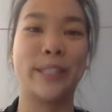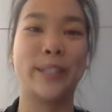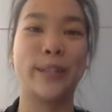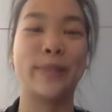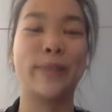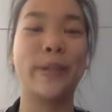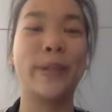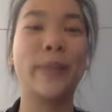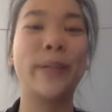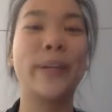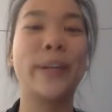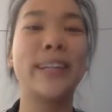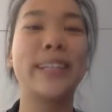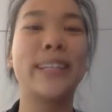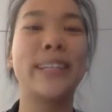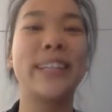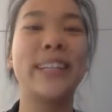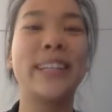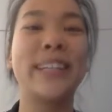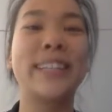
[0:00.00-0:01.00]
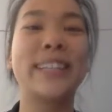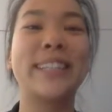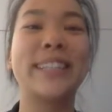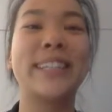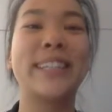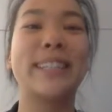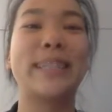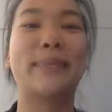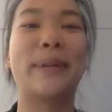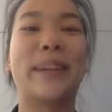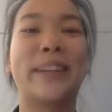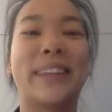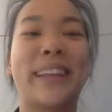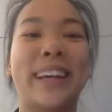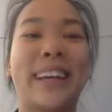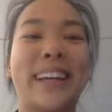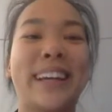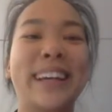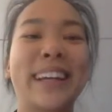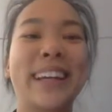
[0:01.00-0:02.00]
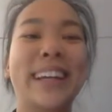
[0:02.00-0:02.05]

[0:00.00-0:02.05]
So if anyone has any insights about that,